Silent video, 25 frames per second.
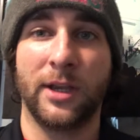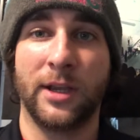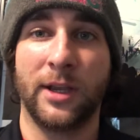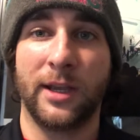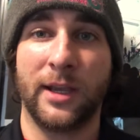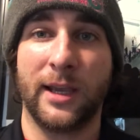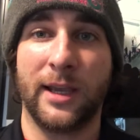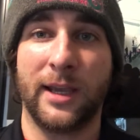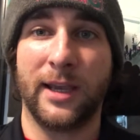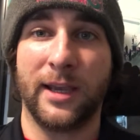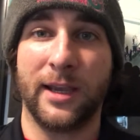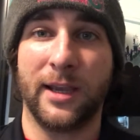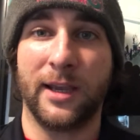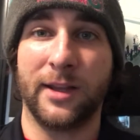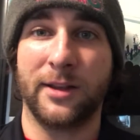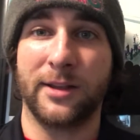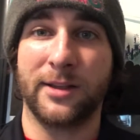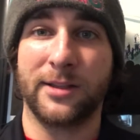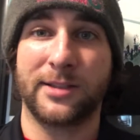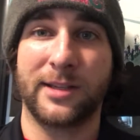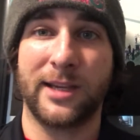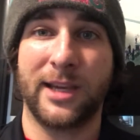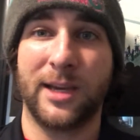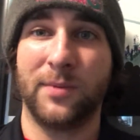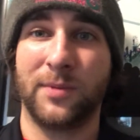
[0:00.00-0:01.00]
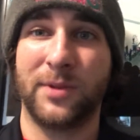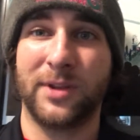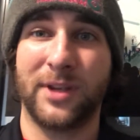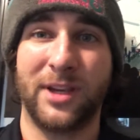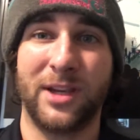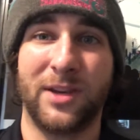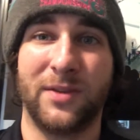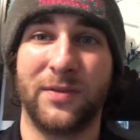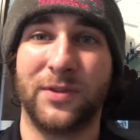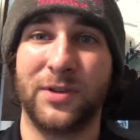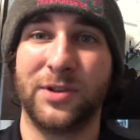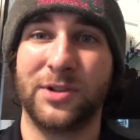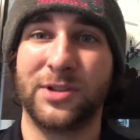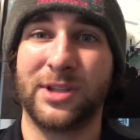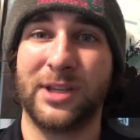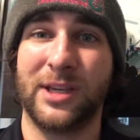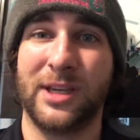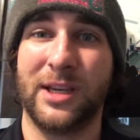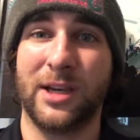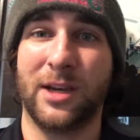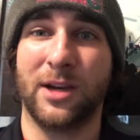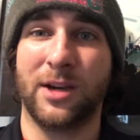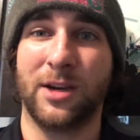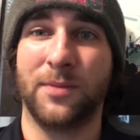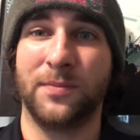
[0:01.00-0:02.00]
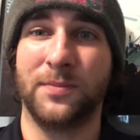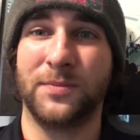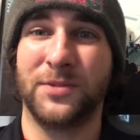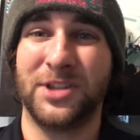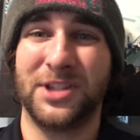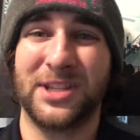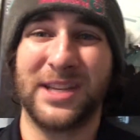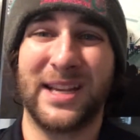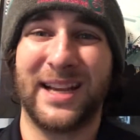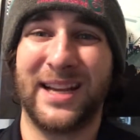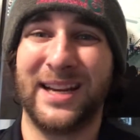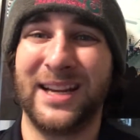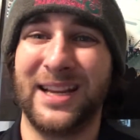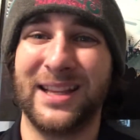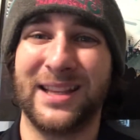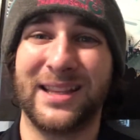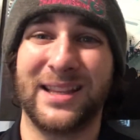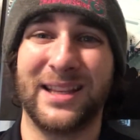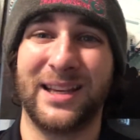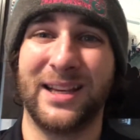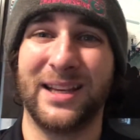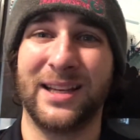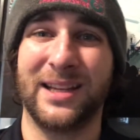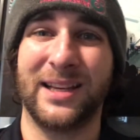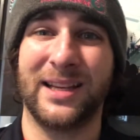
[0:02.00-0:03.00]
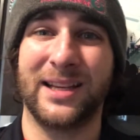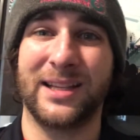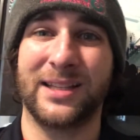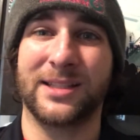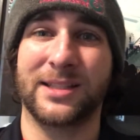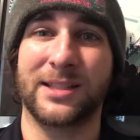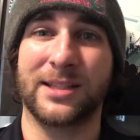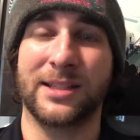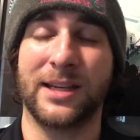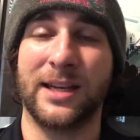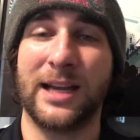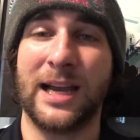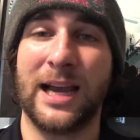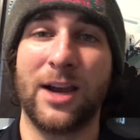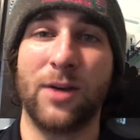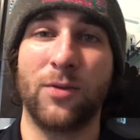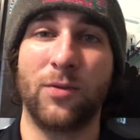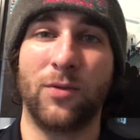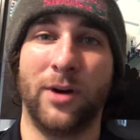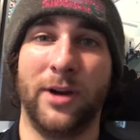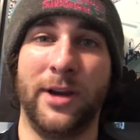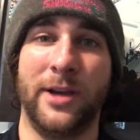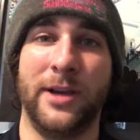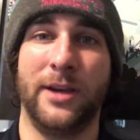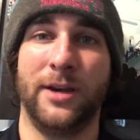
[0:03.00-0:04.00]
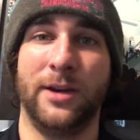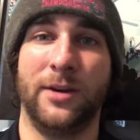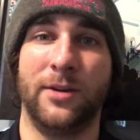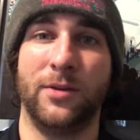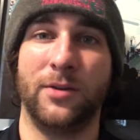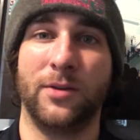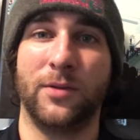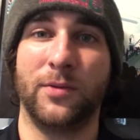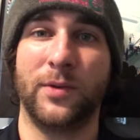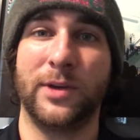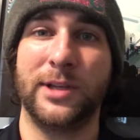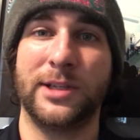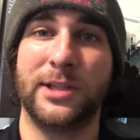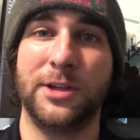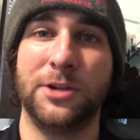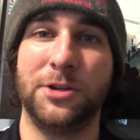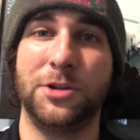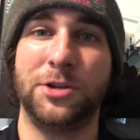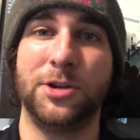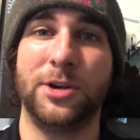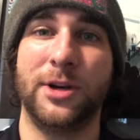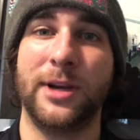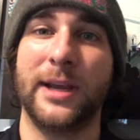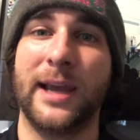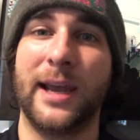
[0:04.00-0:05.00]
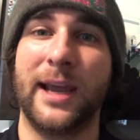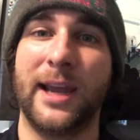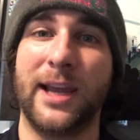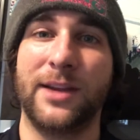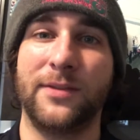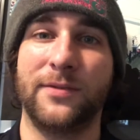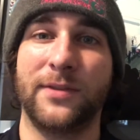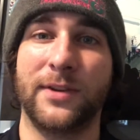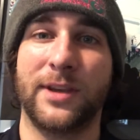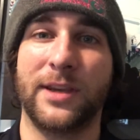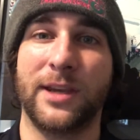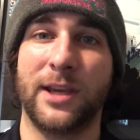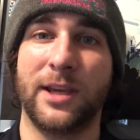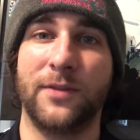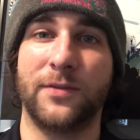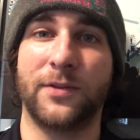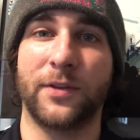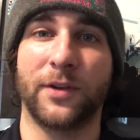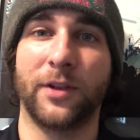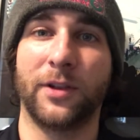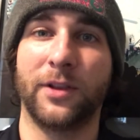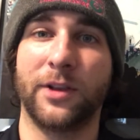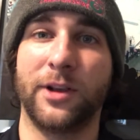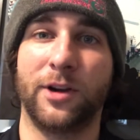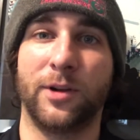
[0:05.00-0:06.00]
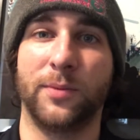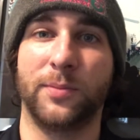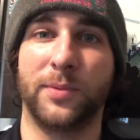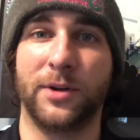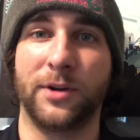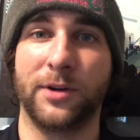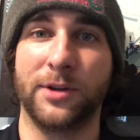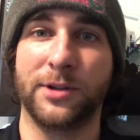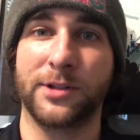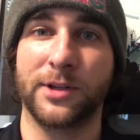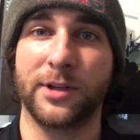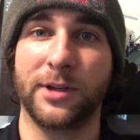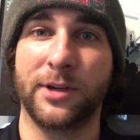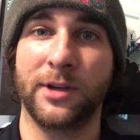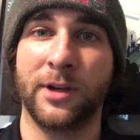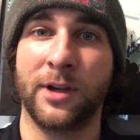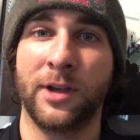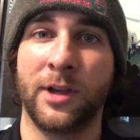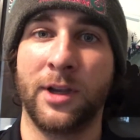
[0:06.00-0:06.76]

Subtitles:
And the same thing if you see just anything that's not right, we teach you to advocate for the little person.